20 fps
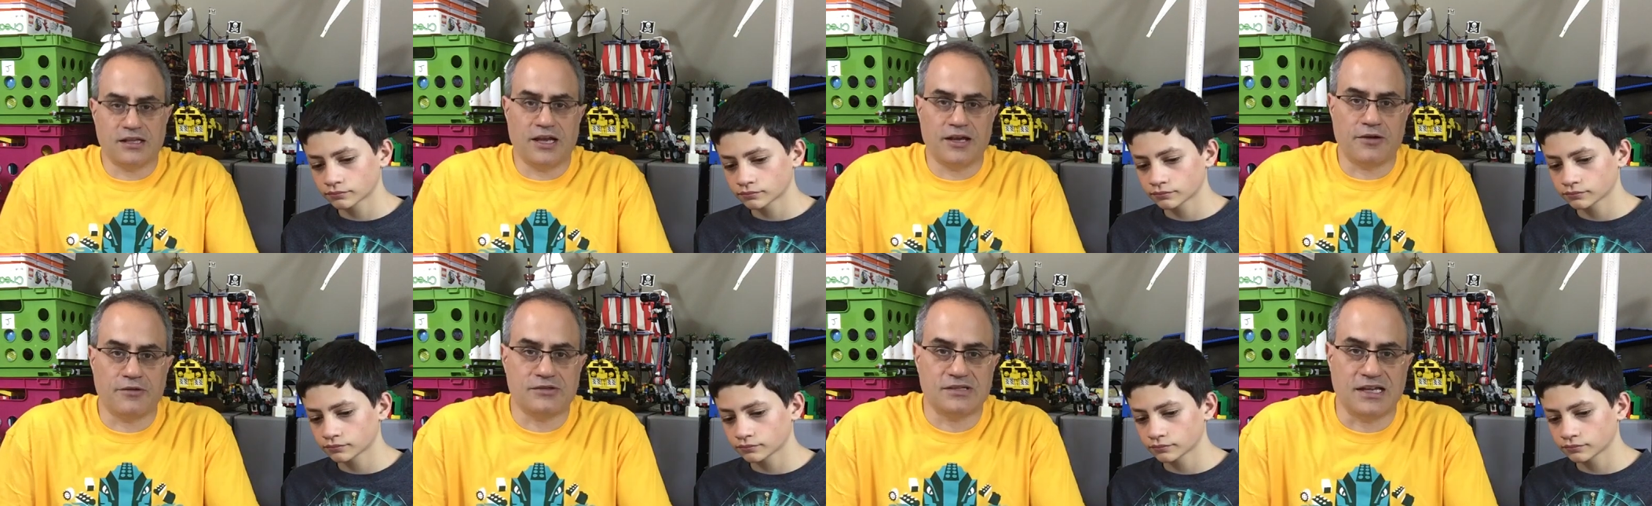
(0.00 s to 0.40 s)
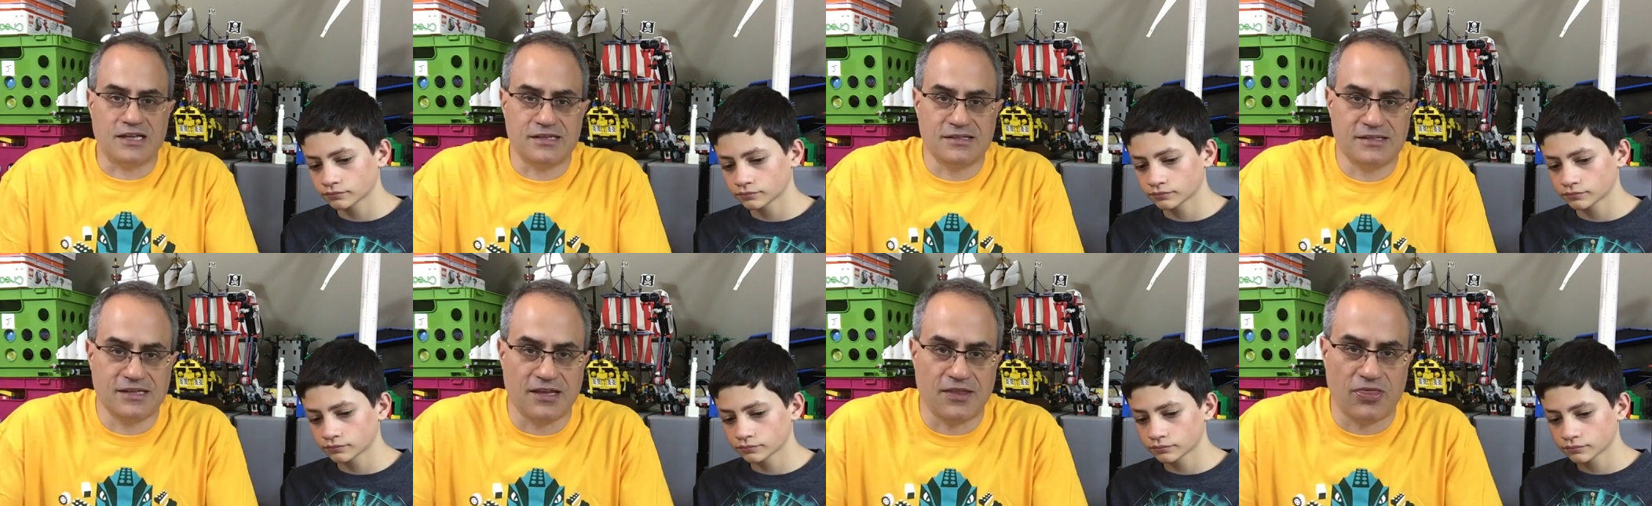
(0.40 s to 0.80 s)
Speaker 1: a Lego set.
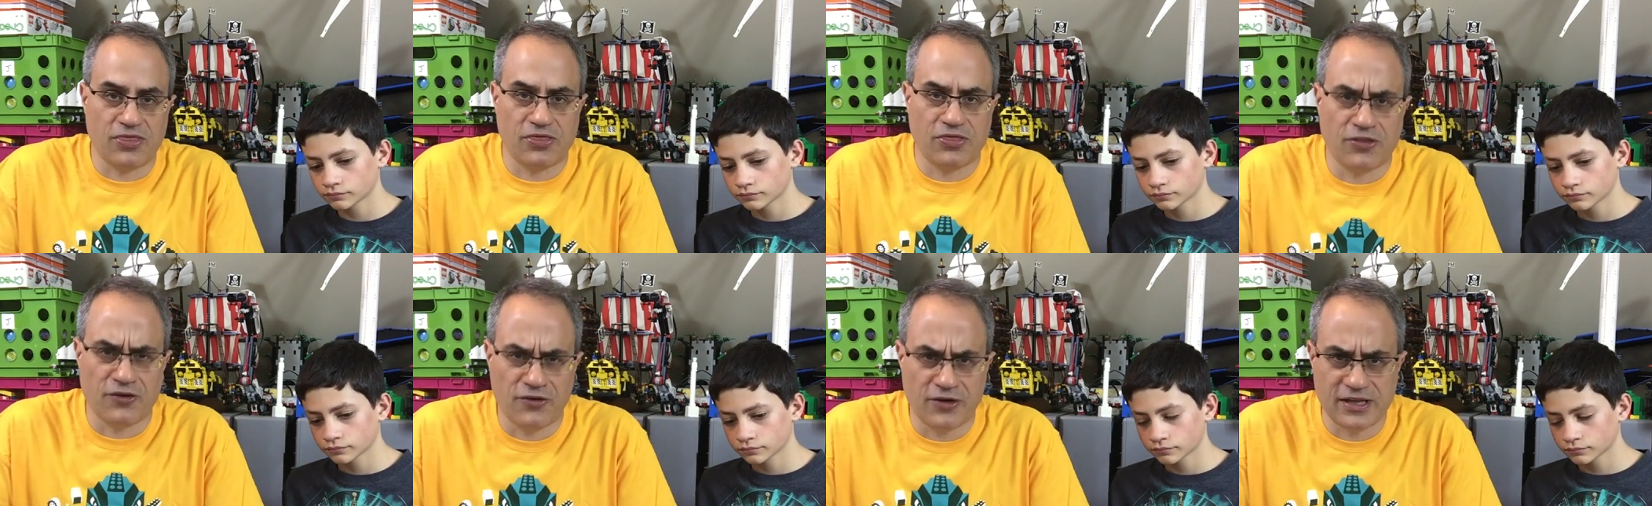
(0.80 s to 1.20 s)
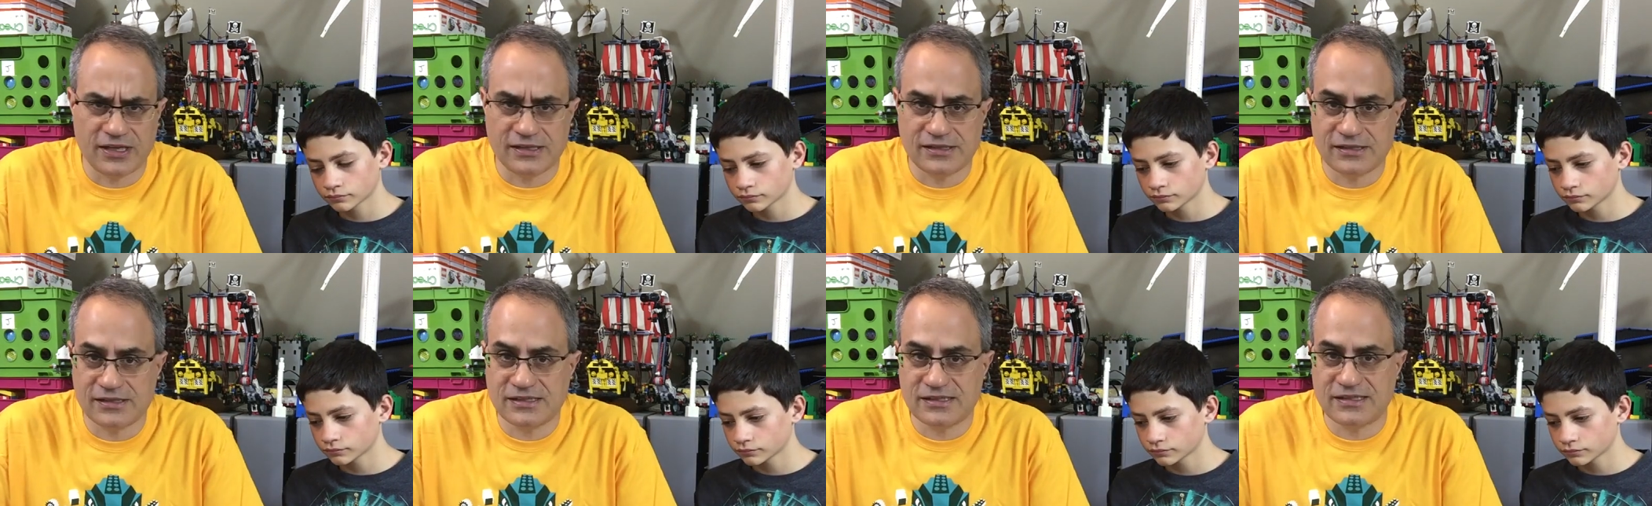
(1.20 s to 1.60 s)
It's set
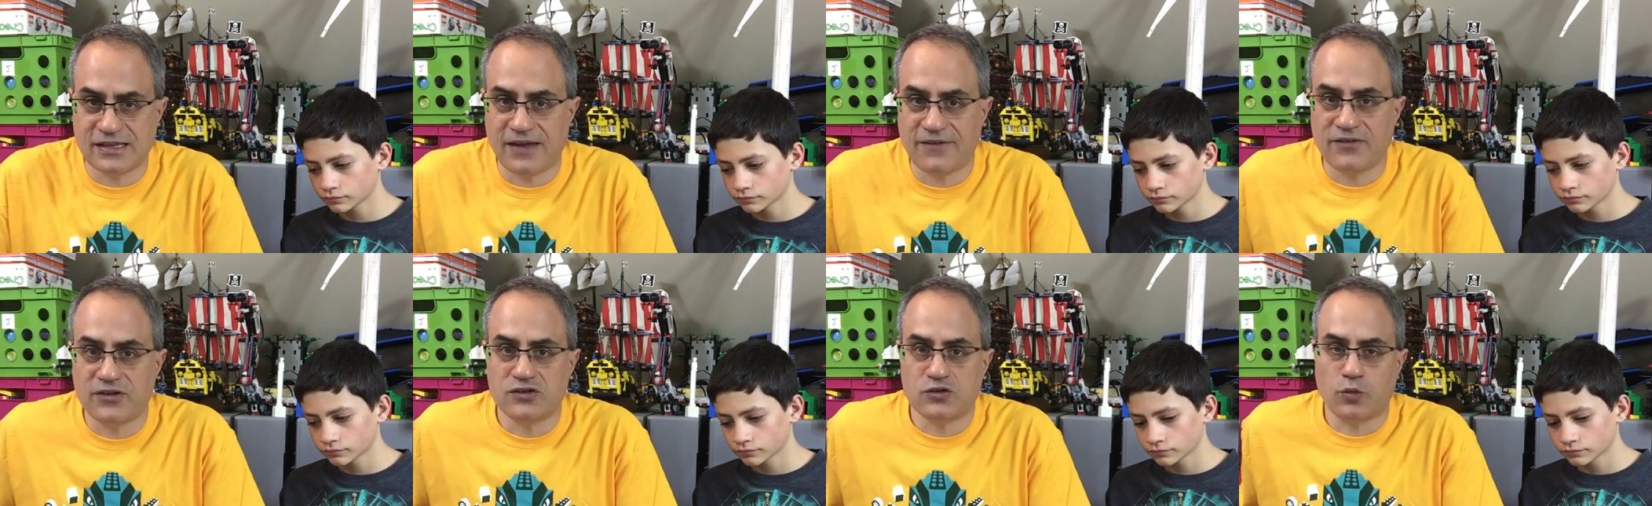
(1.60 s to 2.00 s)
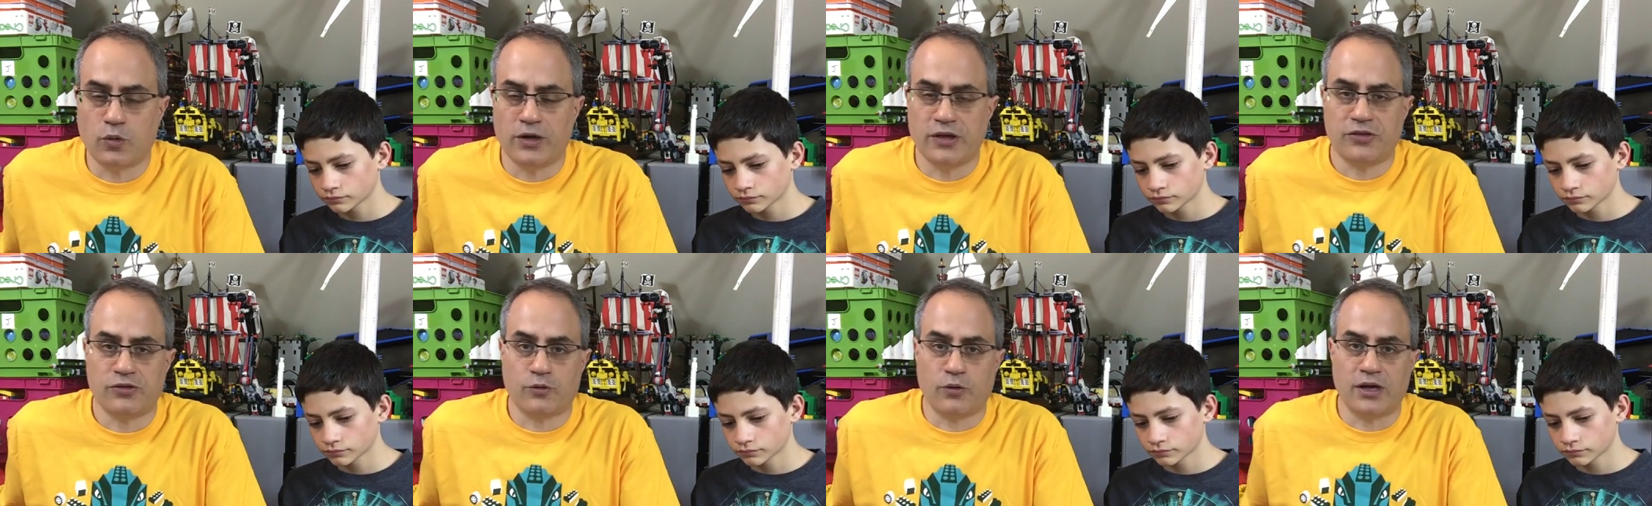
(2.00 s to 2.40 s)

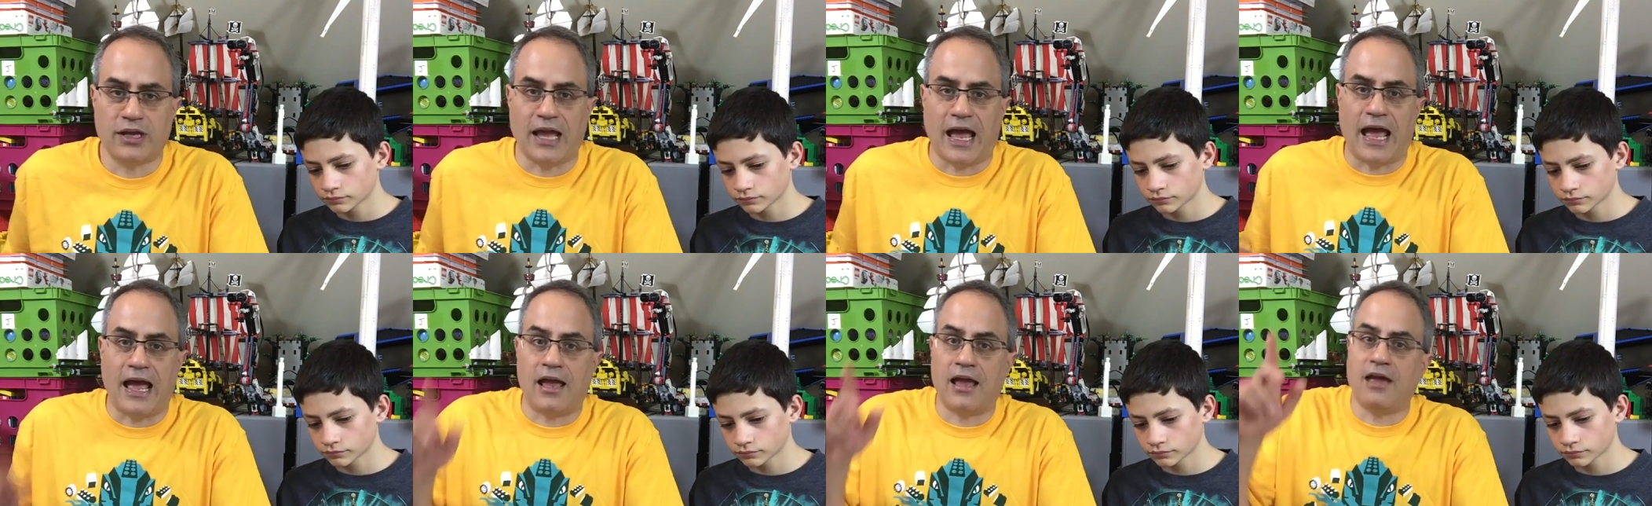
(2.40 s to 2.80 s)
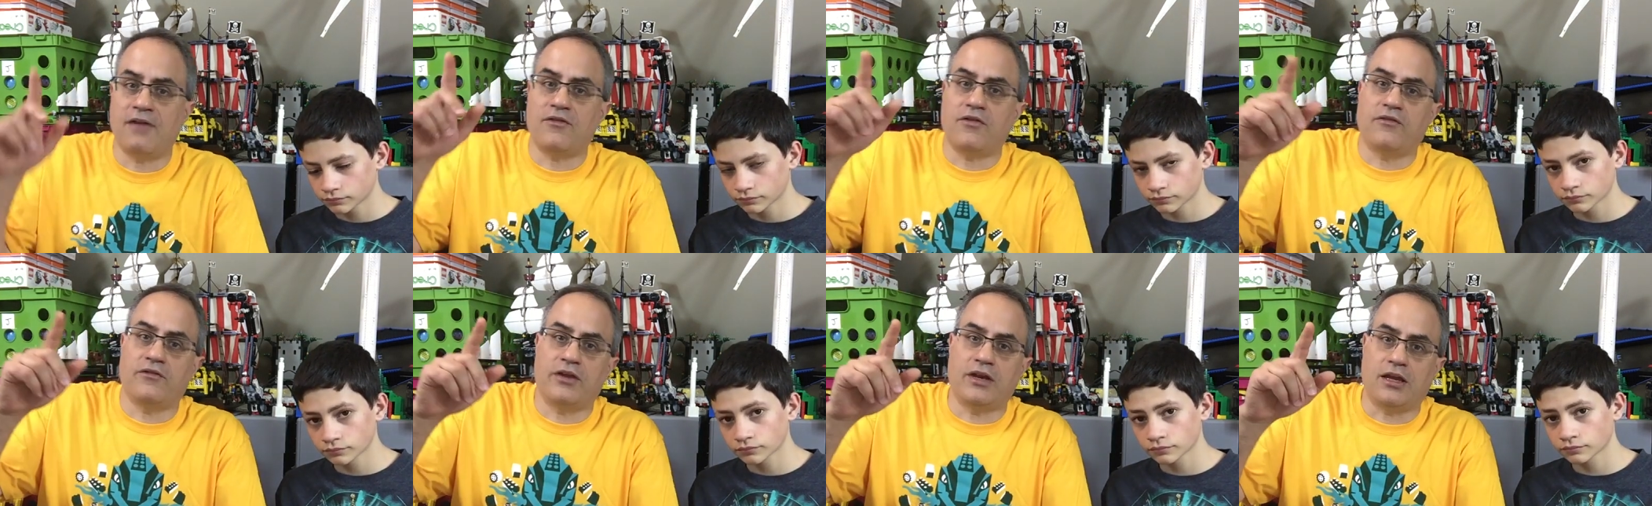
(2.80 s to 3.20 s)
3723. I have
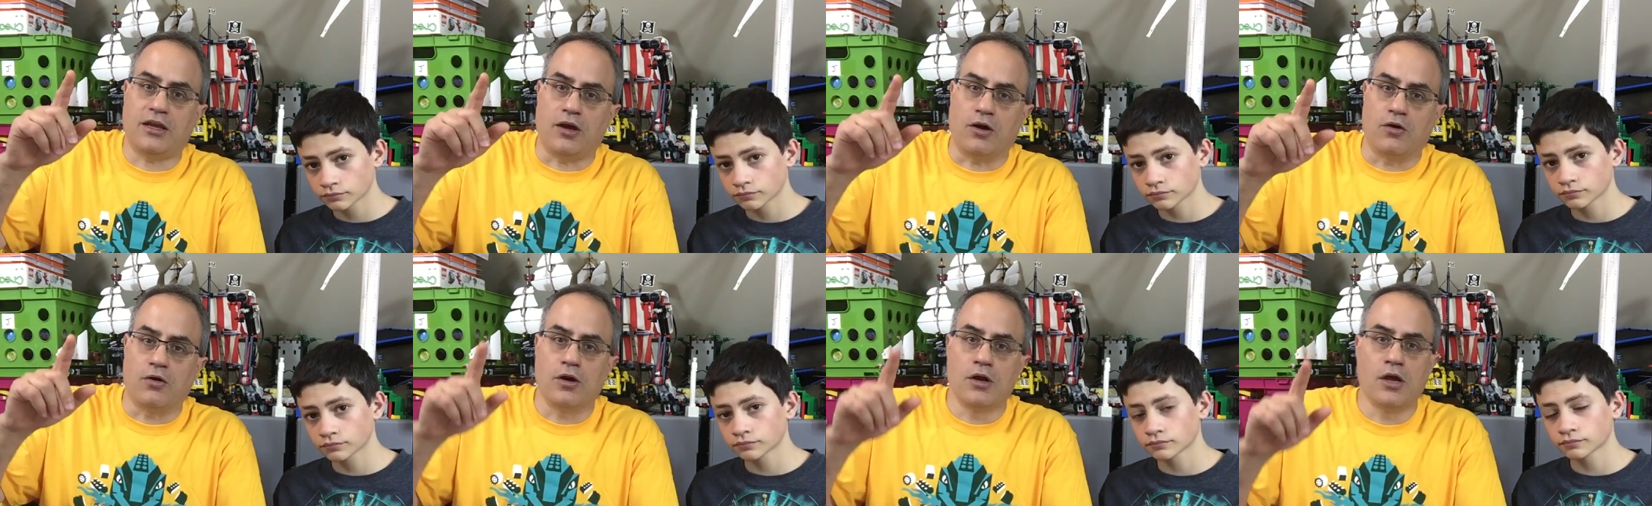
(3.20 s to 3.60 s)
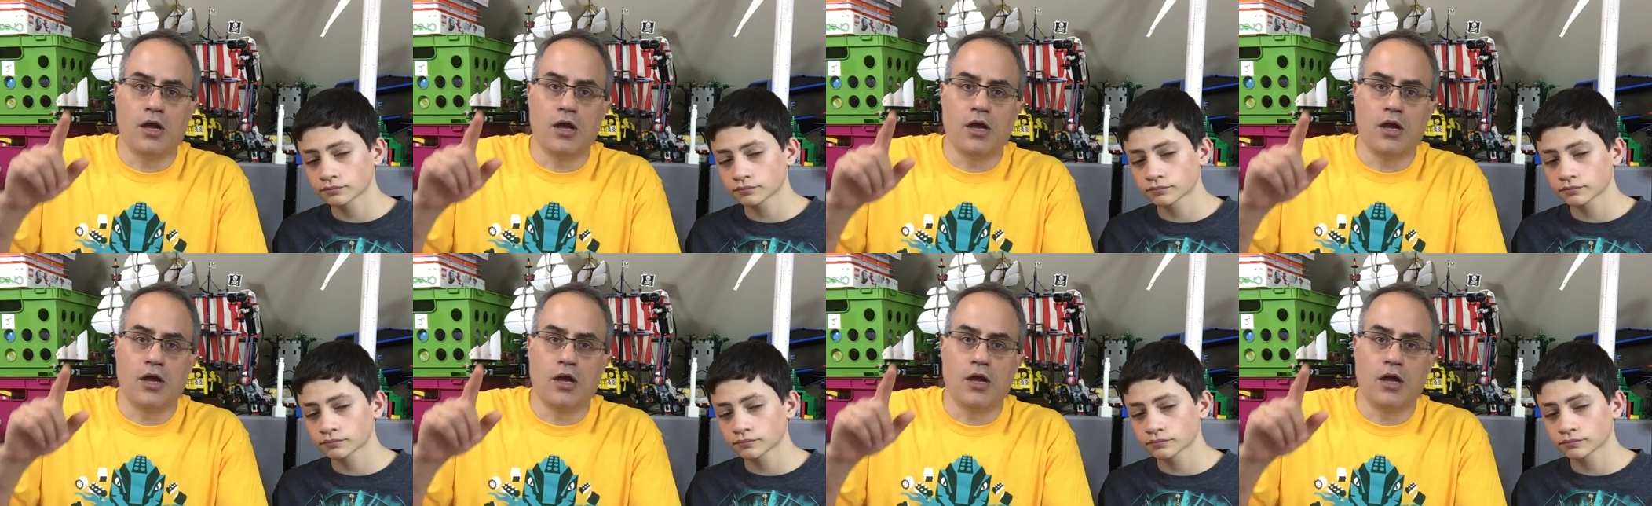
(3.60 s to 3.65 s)
a video.